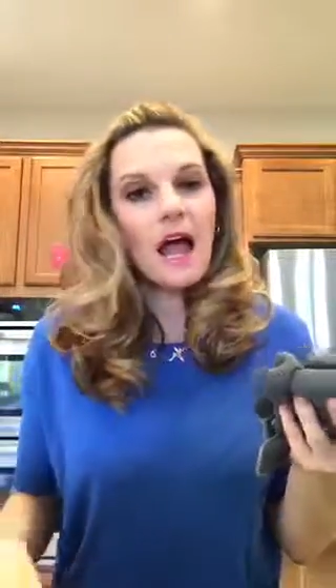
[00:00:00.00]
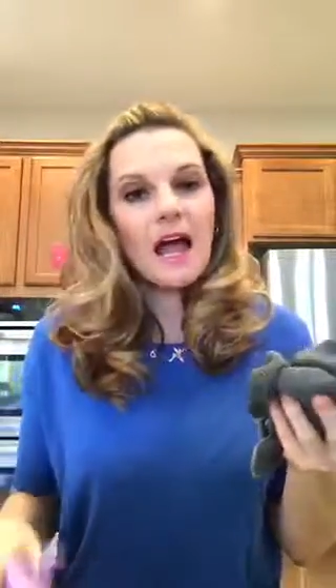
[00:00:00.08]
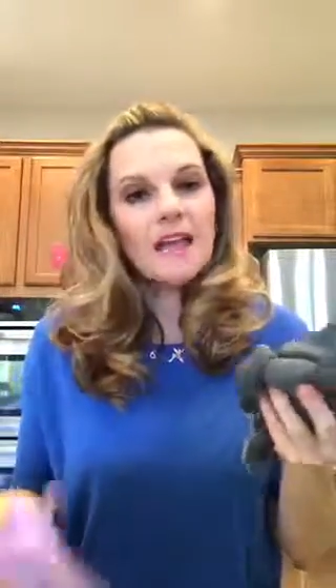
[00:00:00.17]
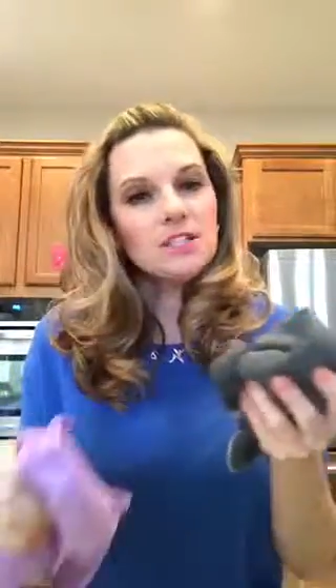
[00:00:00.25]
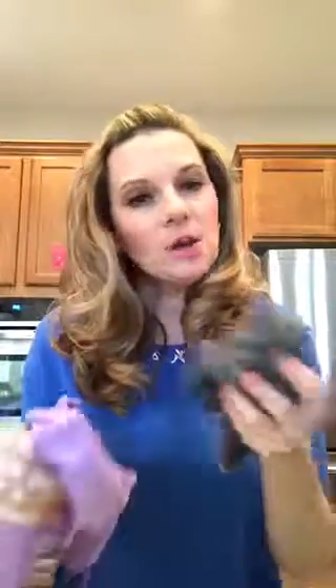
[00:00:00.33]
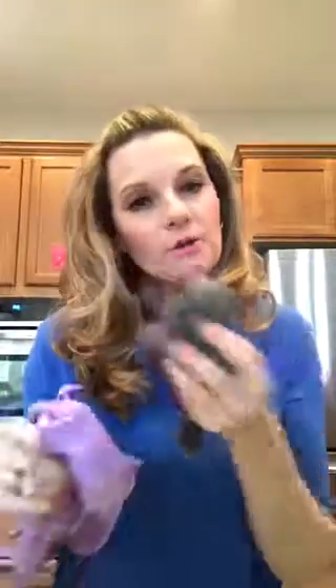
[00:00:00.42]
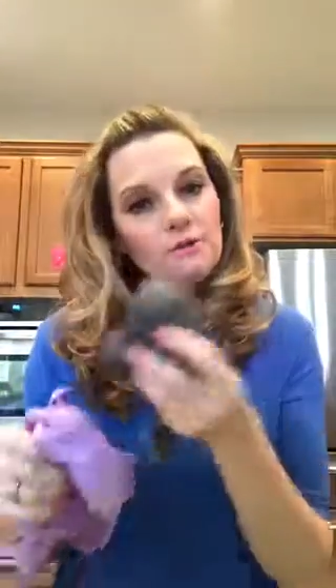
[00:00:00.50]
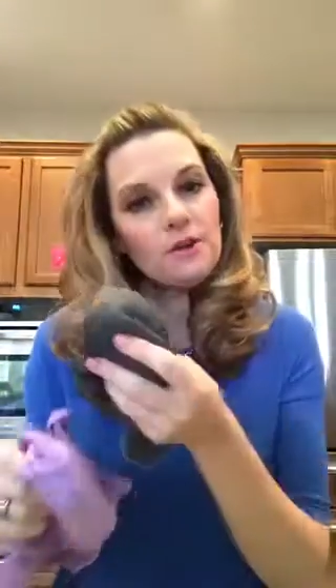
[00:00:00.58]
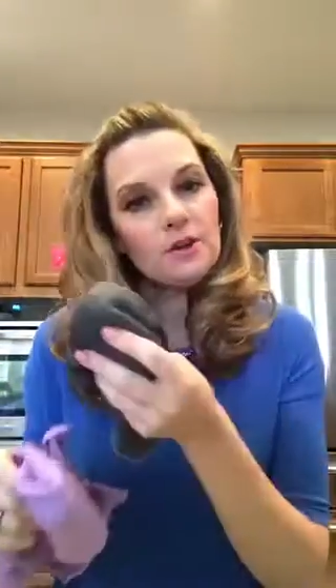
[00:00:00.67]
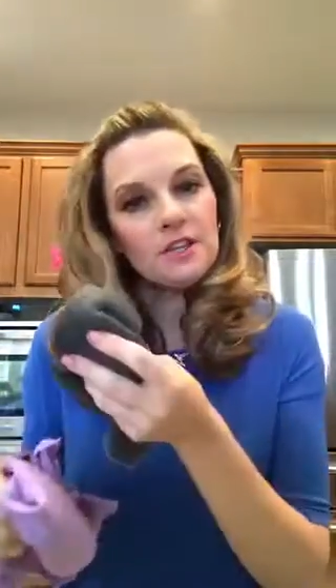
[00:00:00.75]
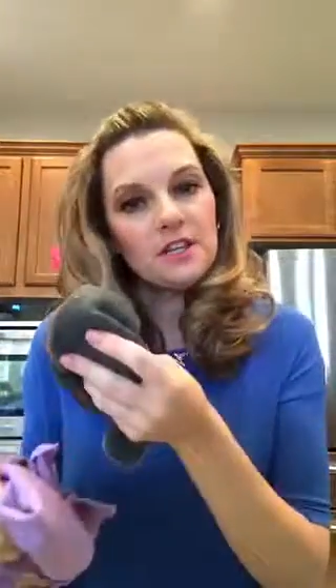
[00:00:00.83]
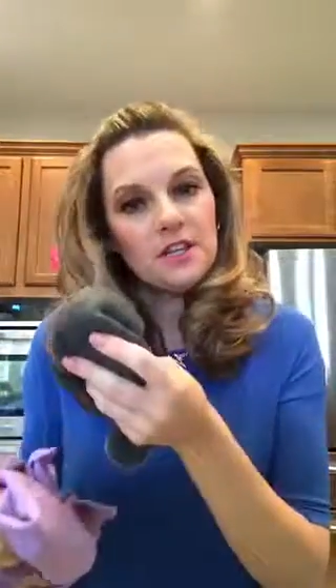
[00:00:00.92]
I don't
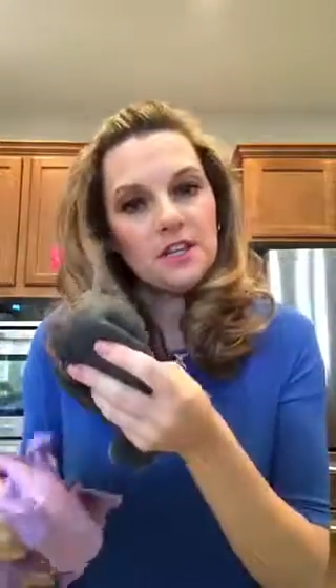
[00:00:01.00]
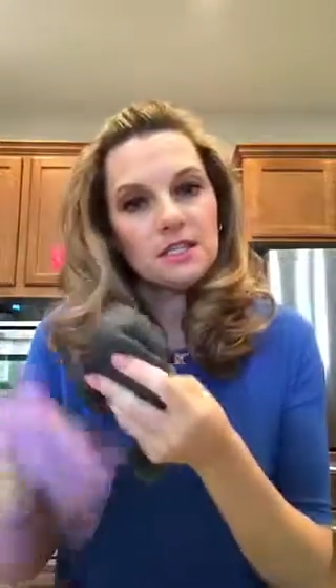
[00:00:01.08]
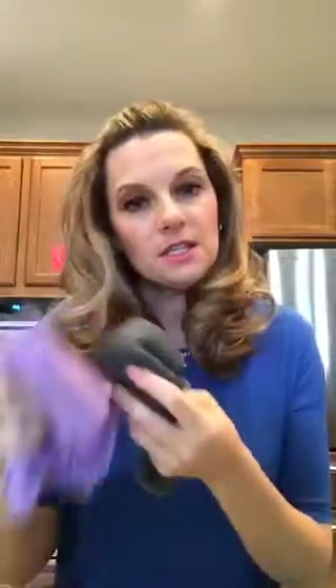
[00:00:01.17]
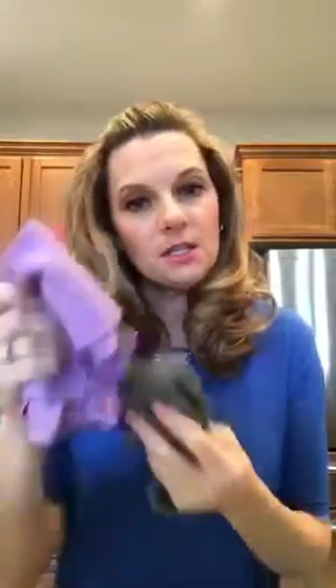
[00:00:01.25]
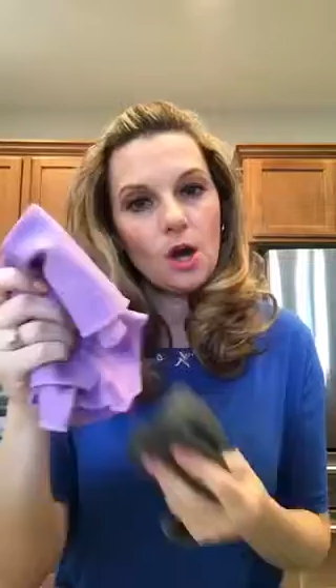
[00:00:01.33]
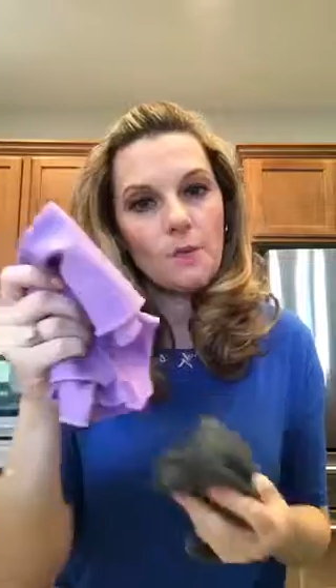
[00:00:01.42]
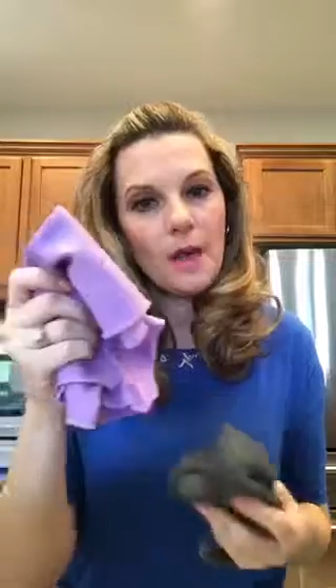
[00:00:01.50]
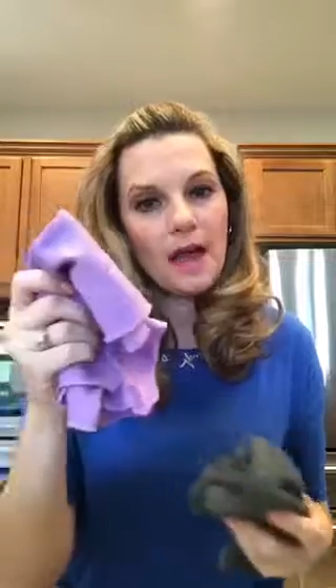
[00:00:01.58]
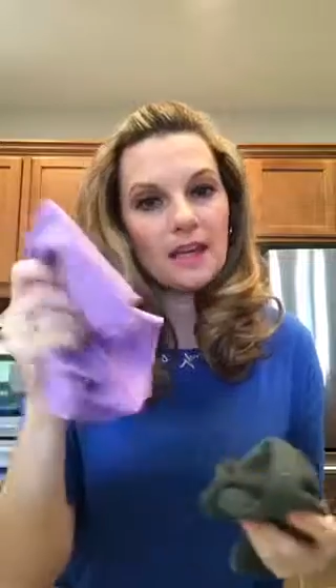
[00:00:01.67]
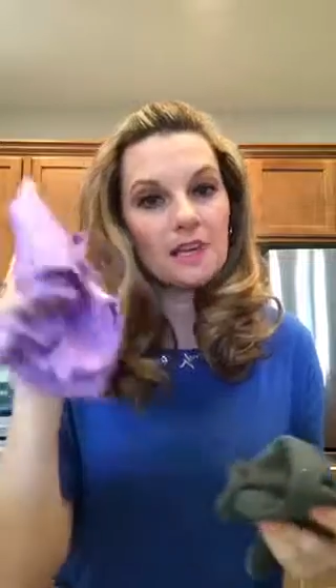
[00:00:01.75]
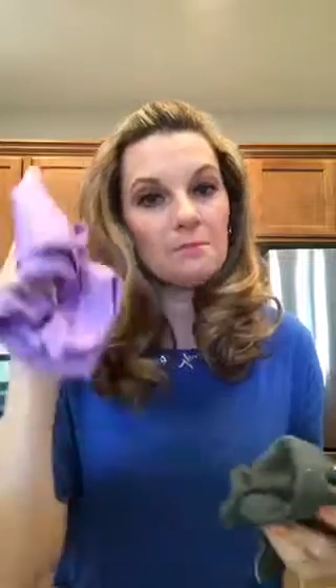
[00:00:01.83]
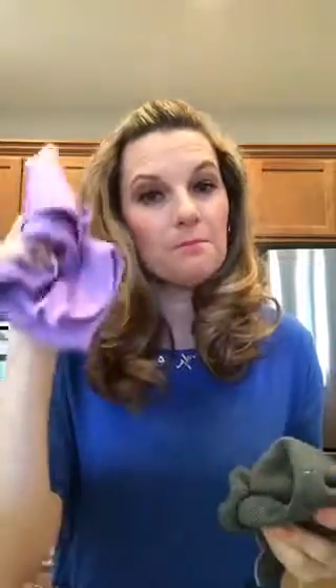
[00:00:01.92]
feel the need to go
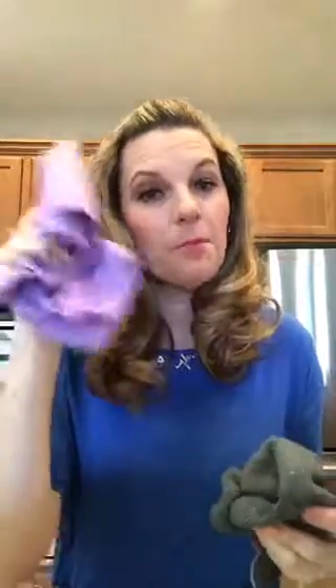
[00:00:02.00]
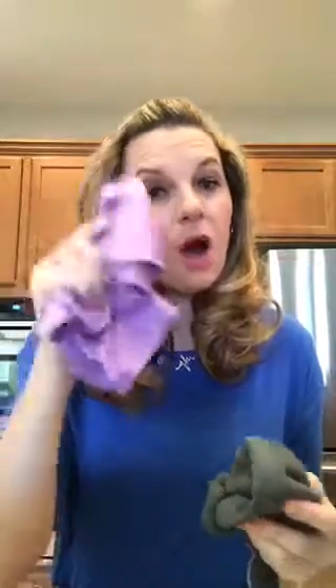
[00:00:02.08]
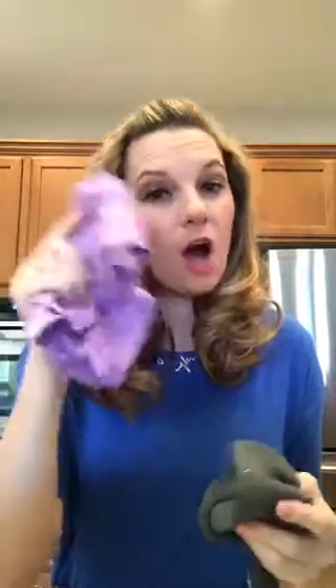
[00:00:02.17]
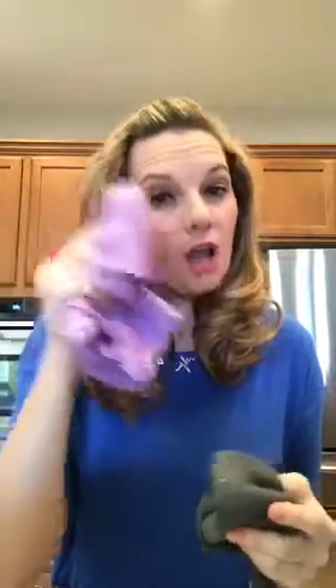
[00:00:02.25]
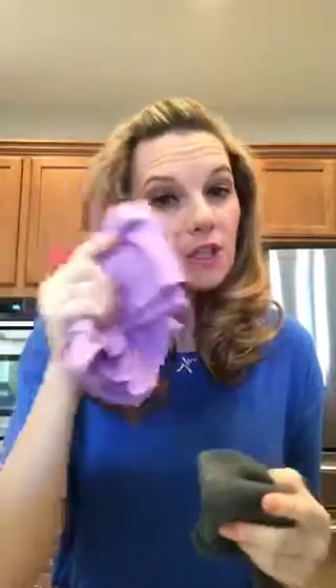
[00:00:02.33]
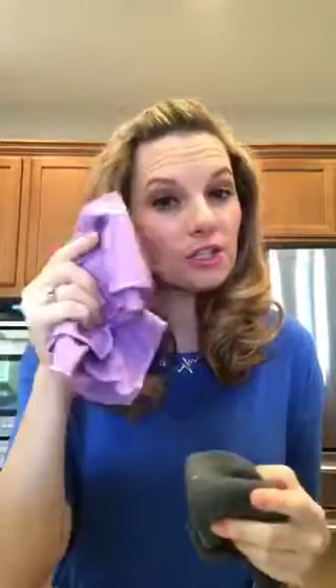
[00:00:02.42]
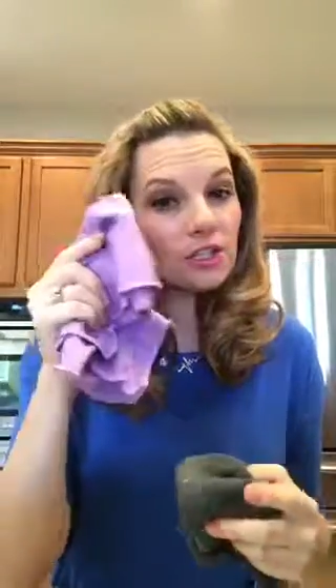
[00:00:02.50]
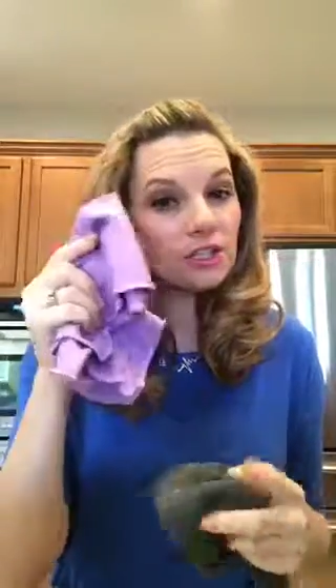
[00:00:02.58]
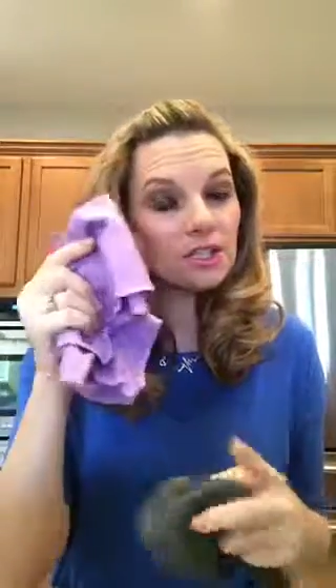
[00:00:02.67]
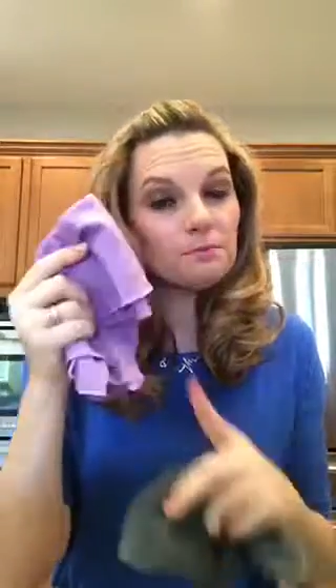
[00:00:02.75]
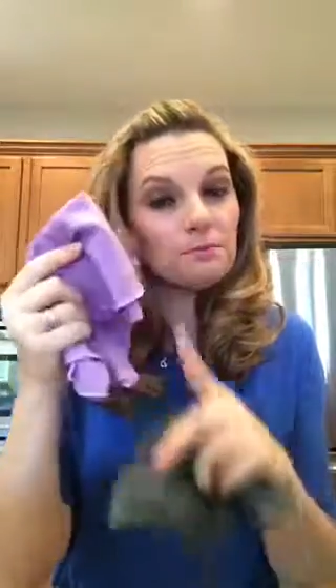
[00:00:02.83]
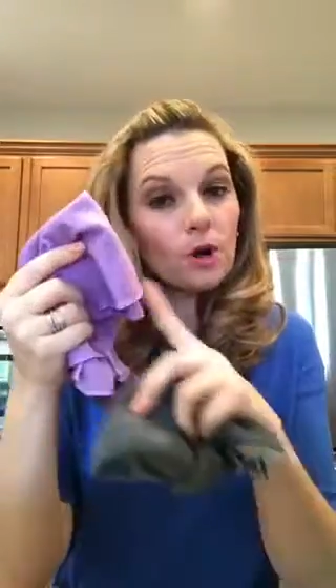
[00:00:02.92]
back and polish it.